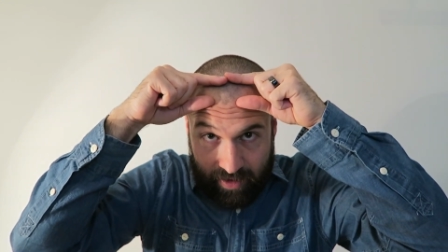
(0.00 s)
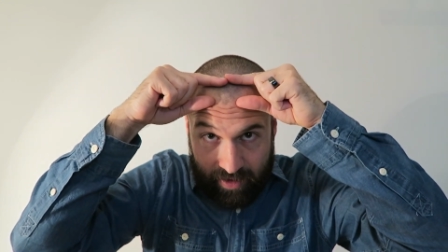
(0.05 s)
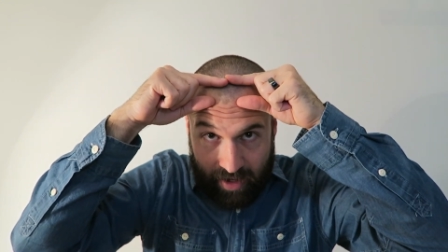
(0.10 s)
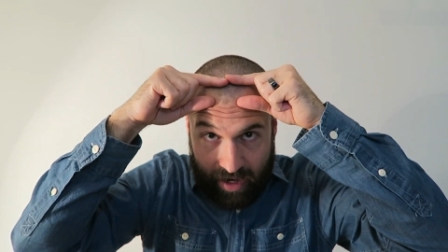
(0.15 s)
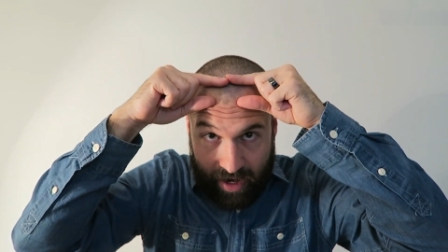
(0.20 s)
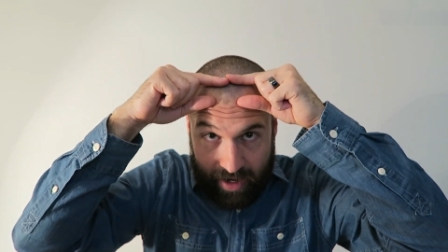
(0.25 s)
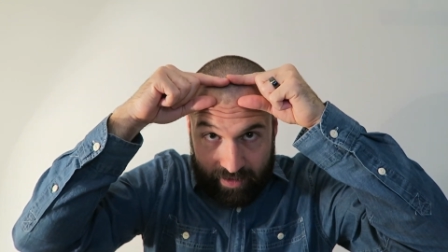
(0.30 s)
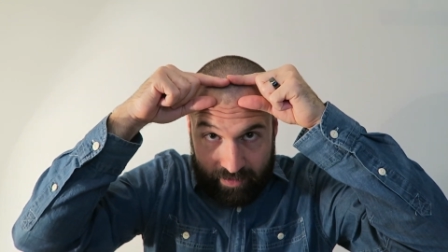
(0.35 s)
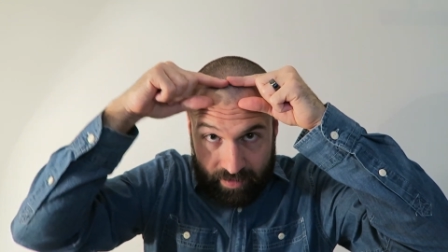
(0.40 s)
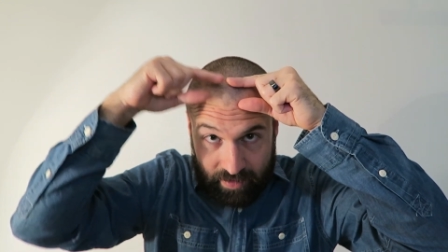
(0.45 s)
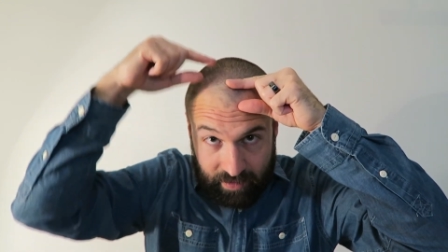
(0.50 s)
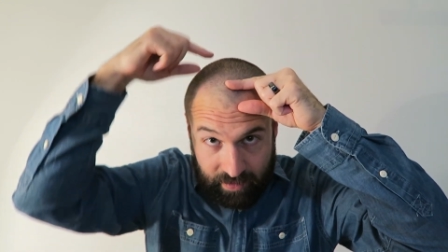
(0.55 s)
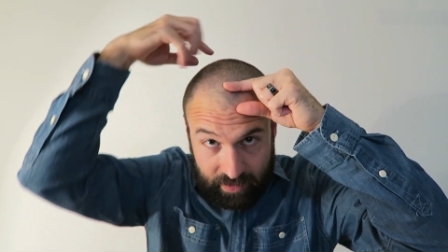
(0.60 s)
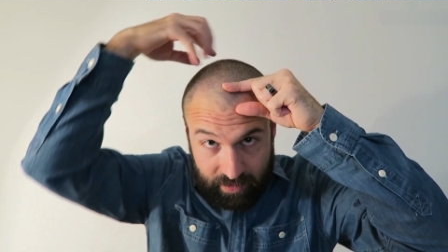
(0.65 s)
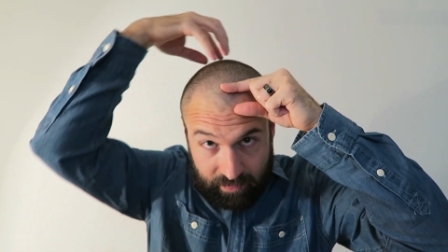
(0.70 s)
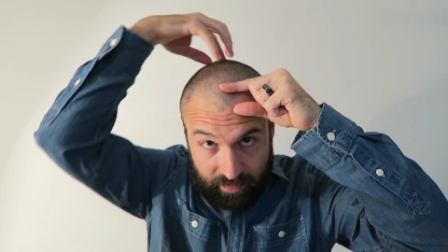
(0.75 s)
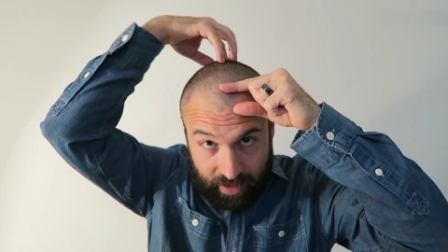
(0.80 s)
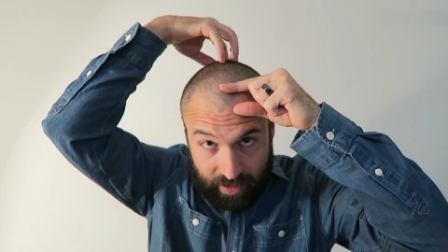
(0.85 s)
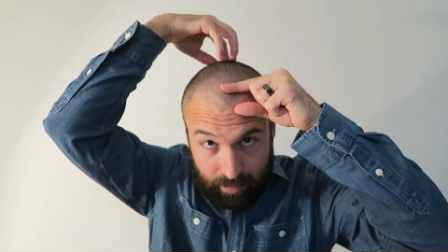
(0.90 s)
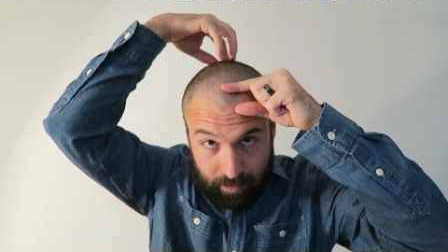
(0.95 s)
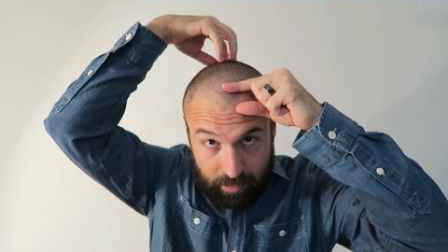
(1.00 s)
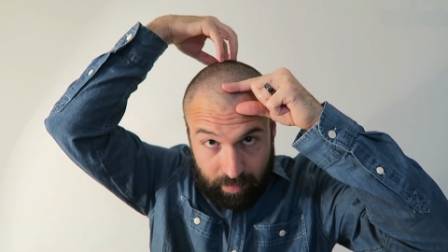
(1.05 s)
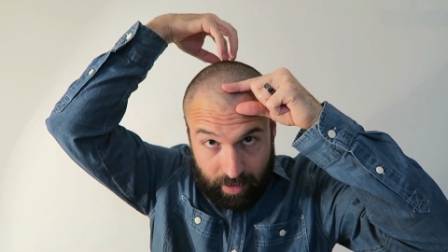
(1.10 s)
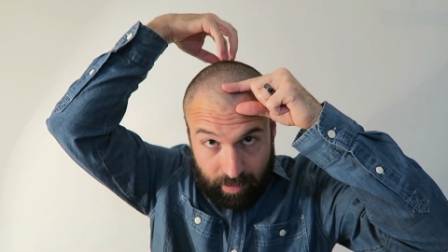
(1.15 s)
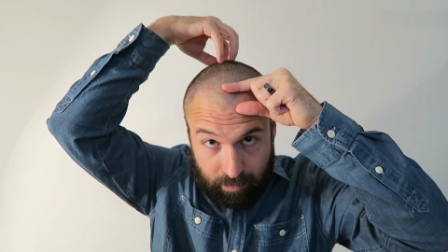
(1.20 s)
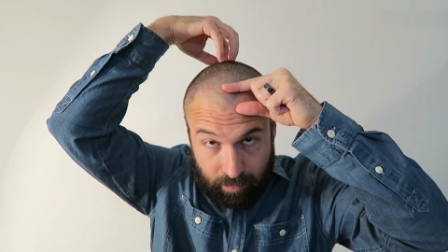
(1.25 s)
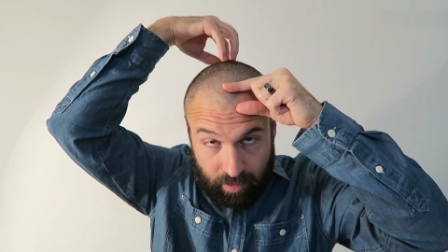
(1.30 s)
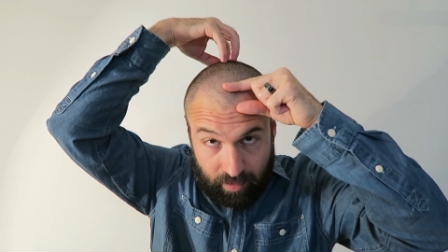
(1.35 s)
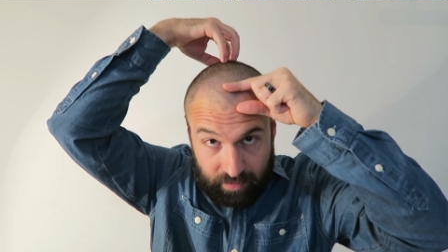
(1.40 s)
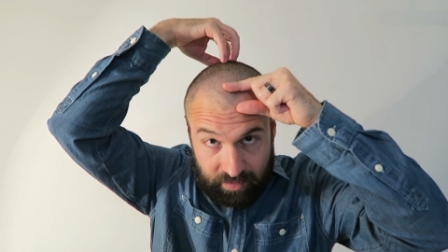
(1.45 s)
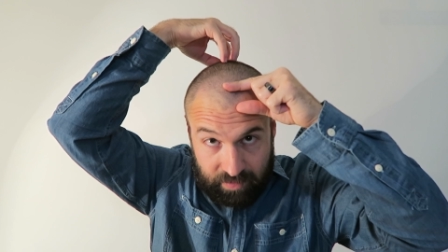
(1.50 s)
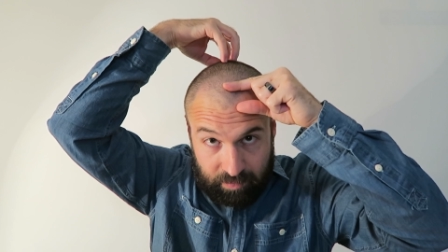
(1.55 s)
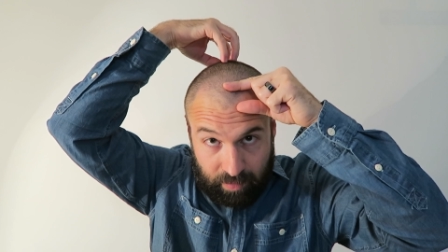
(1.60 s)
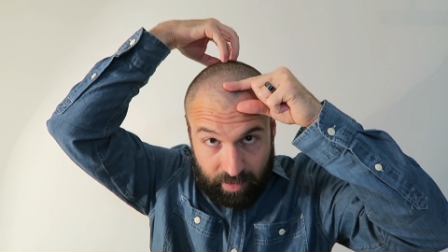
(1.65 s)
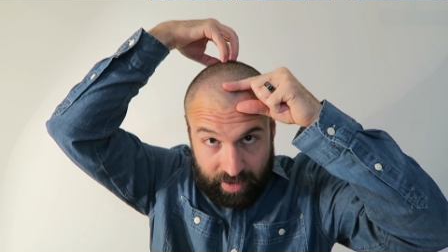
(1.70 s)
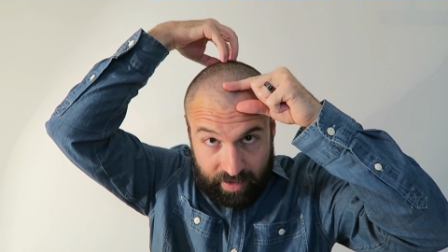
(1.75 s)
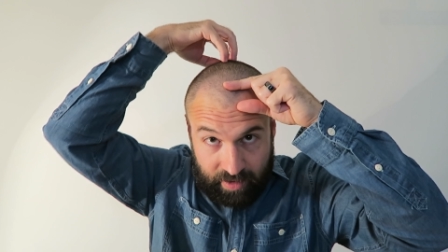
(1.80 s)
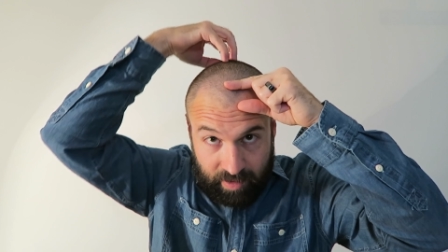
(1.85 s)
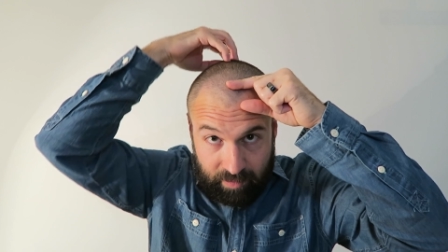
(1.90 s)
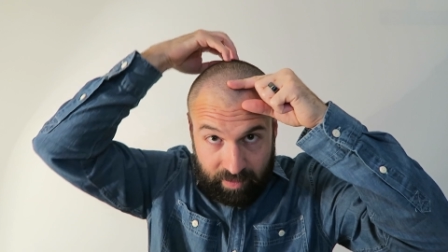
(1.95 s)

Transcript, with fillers: an island and you've got a, a bald spot.